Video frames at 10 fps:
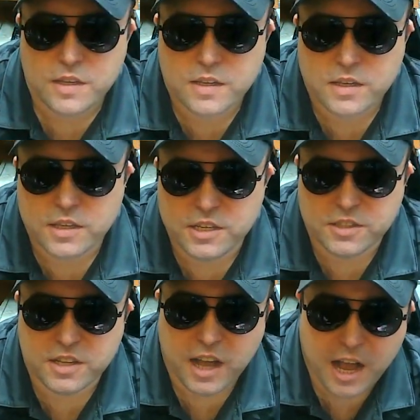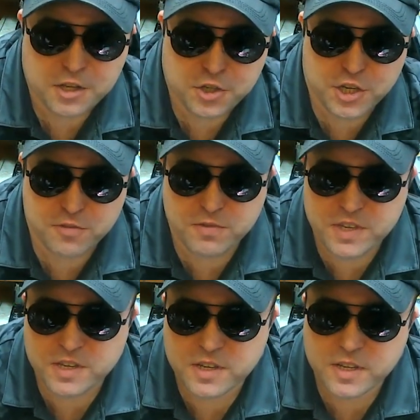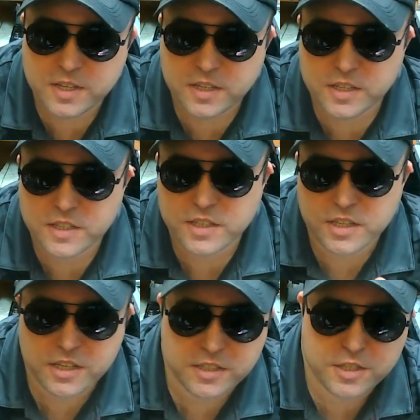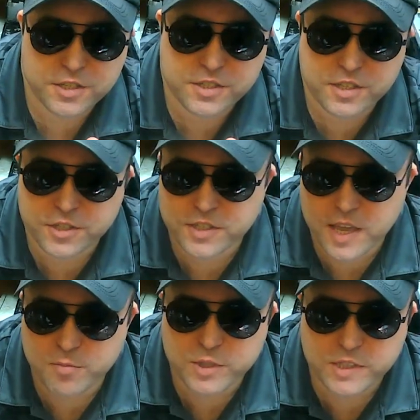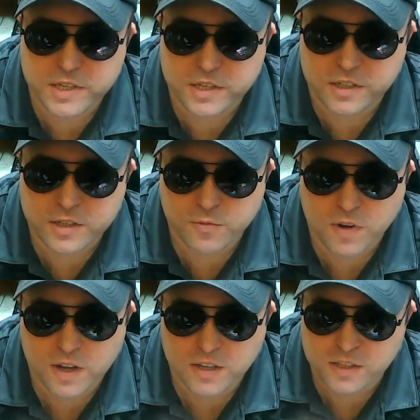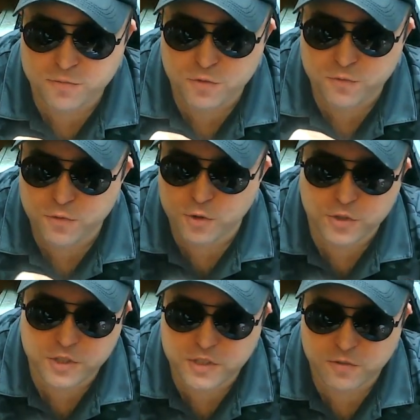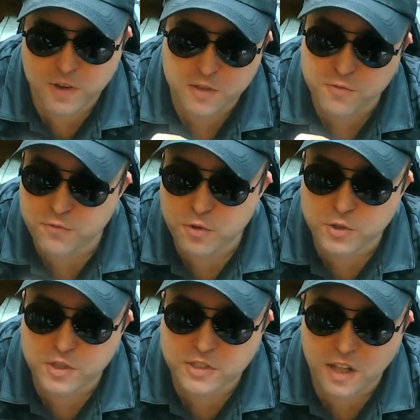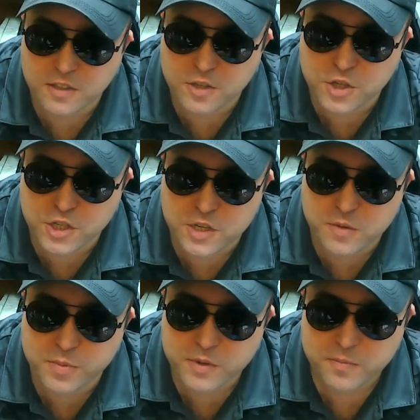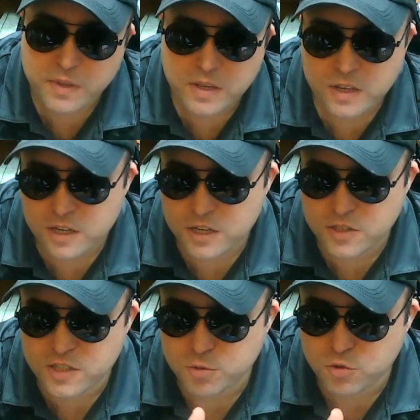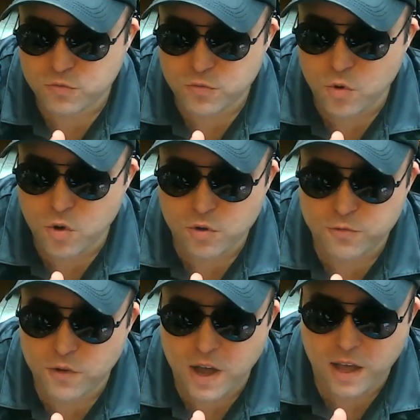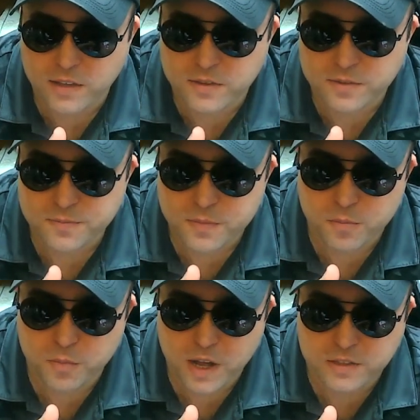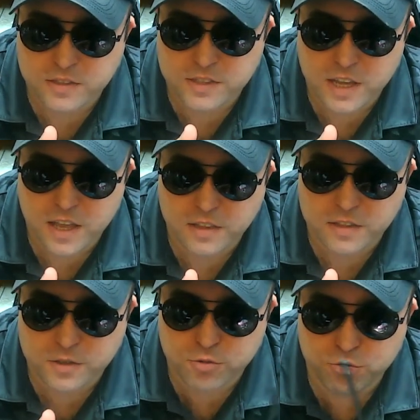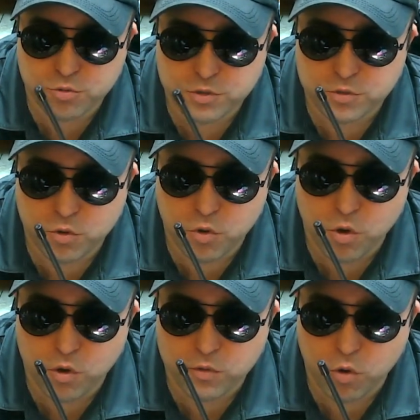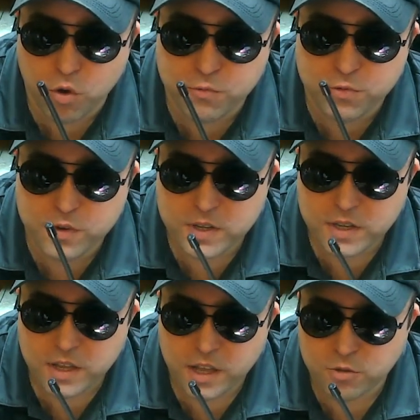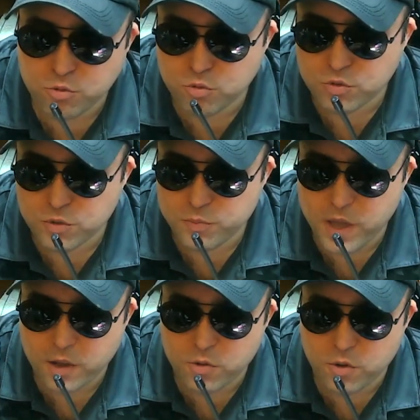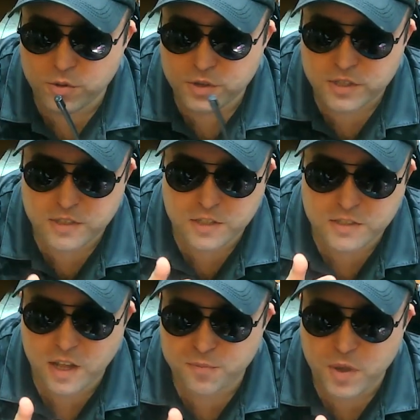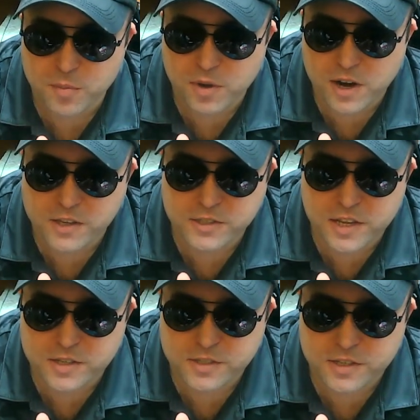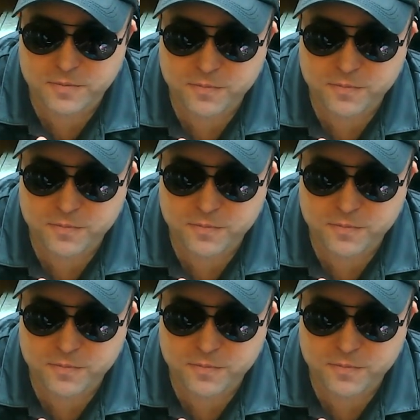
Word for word: in IGV it is the same thing where if you first install when you first install the chip it seems to work fine but then you turn it on off and turn it back on it does not memorize anything